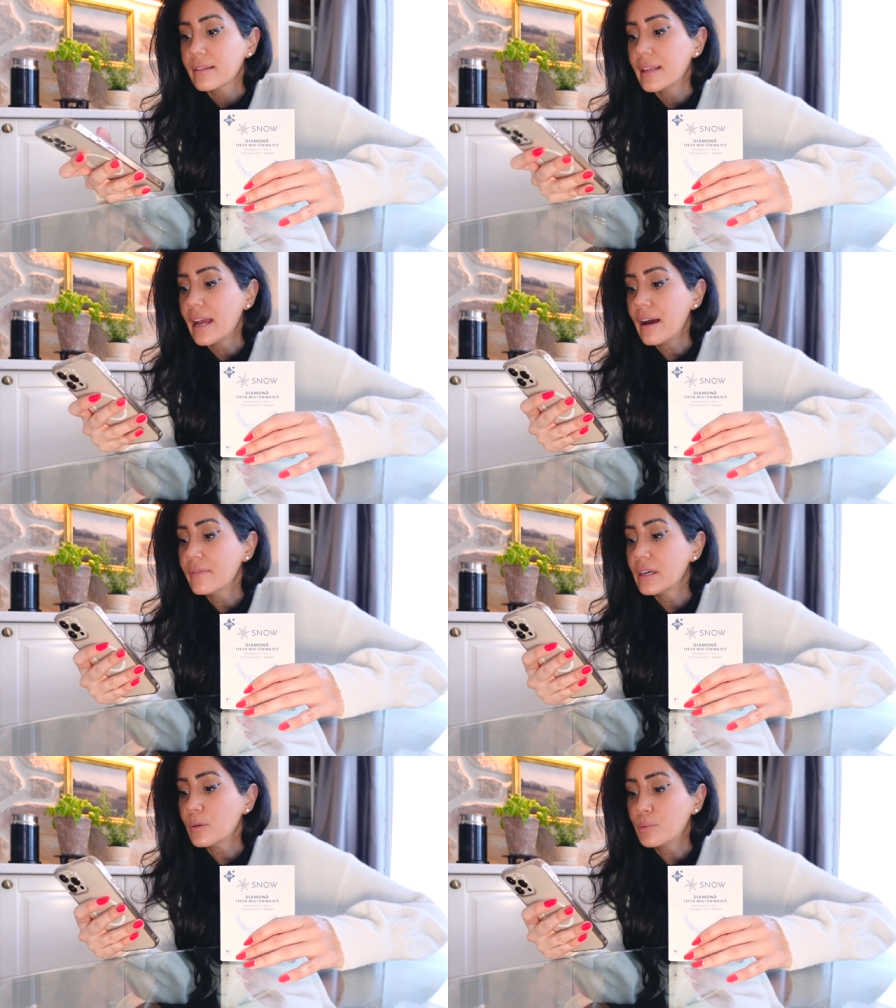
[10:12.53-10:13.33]
they
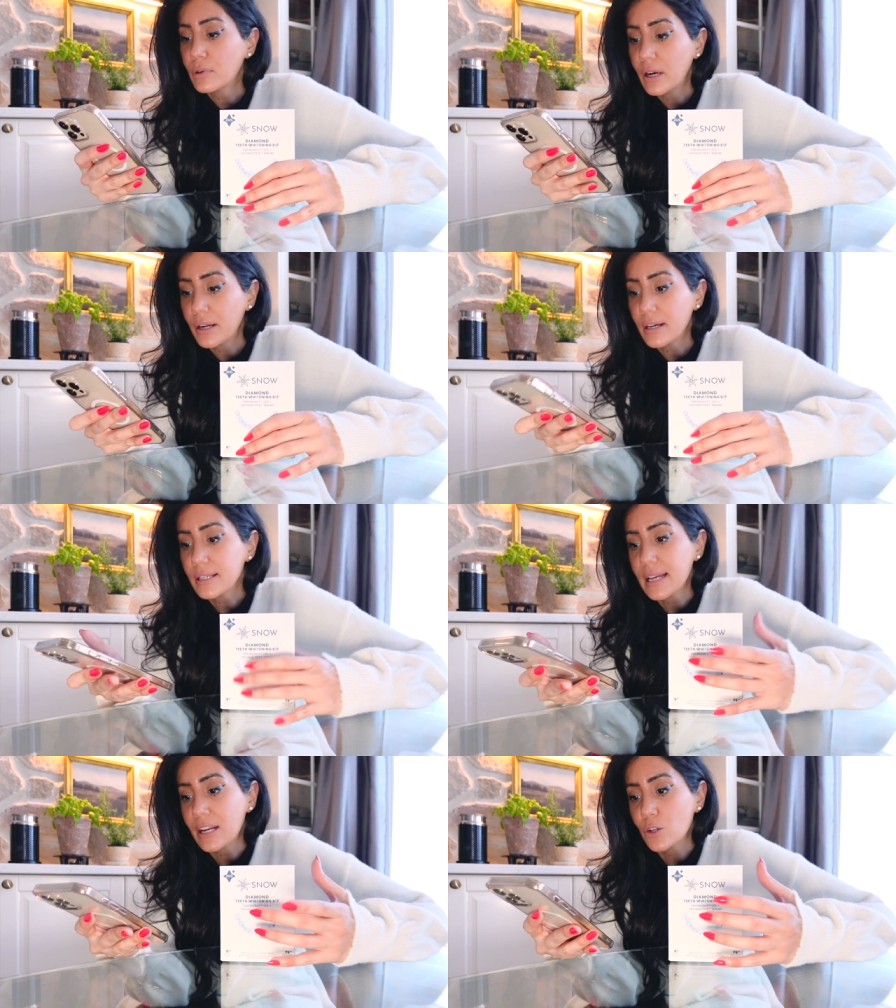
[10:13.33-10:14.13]
have their
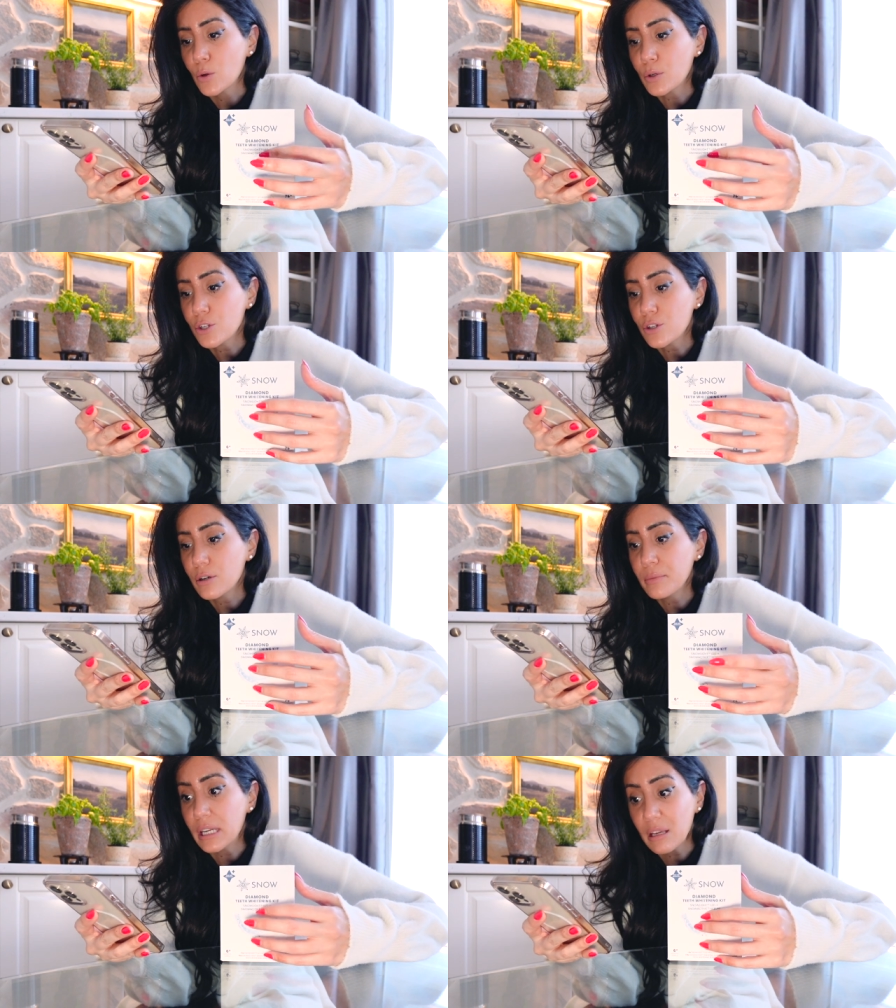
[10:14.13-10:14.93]
products at
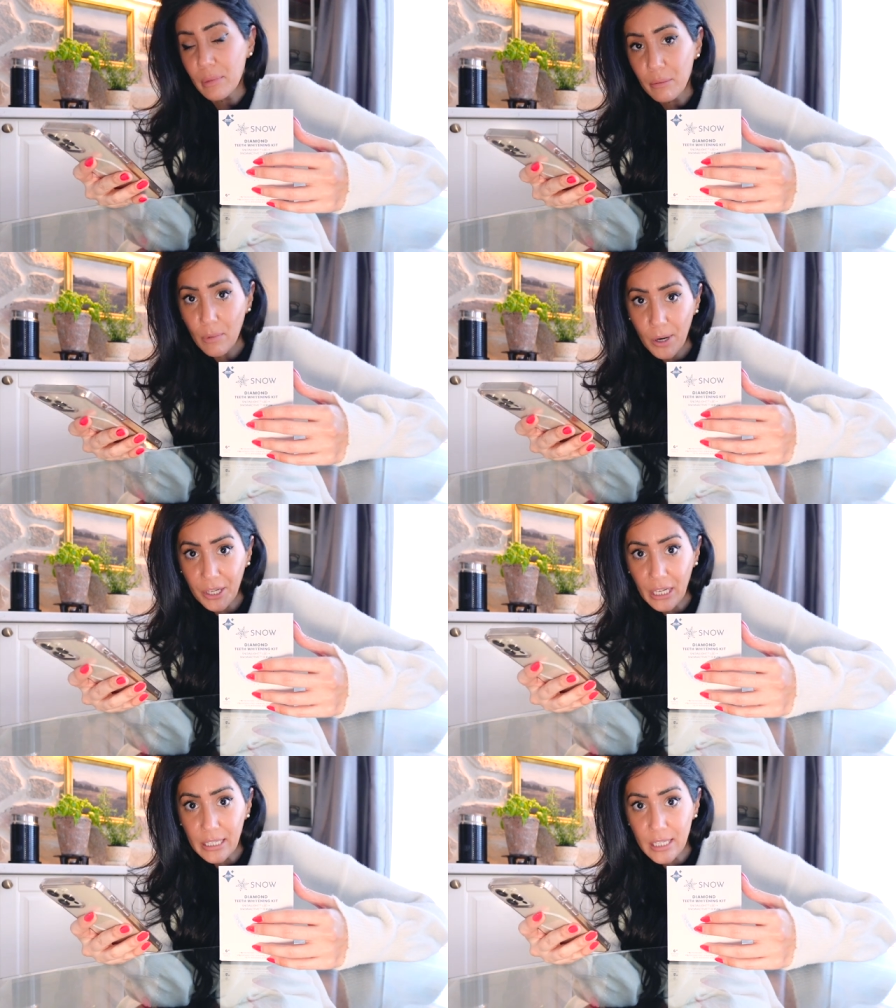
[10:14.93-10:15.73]
Nordstrom, Neiman
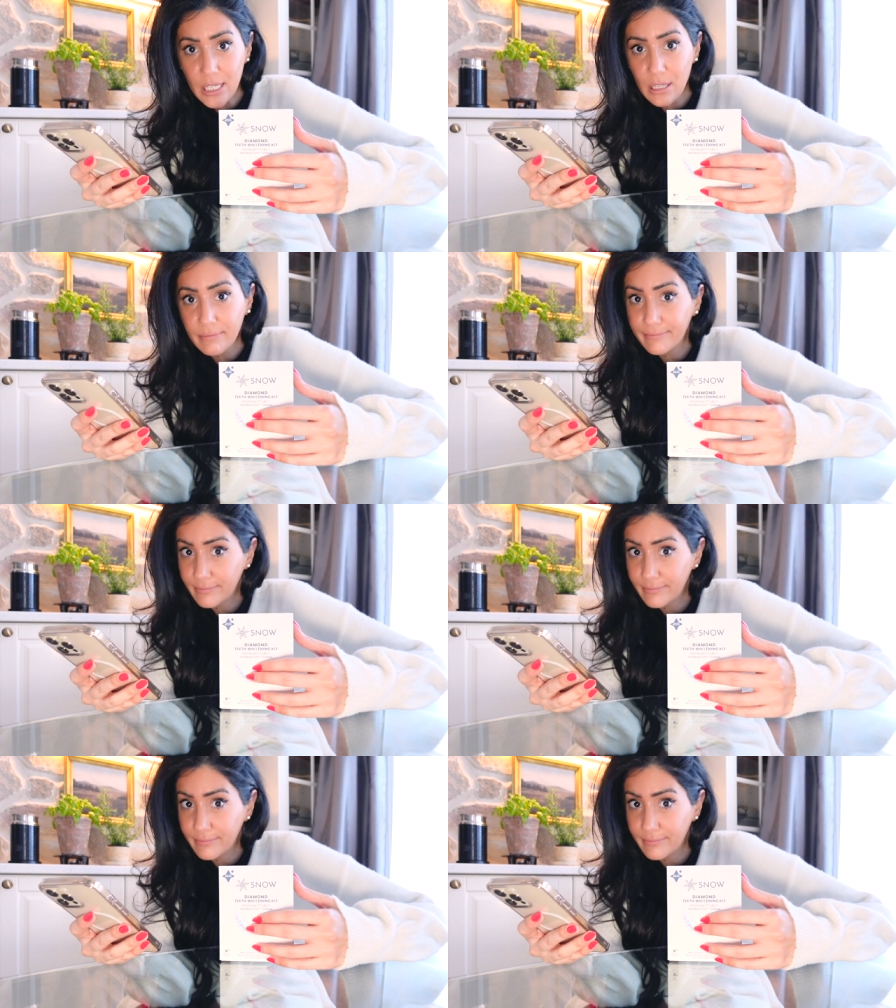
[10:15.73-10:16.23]
Marcus,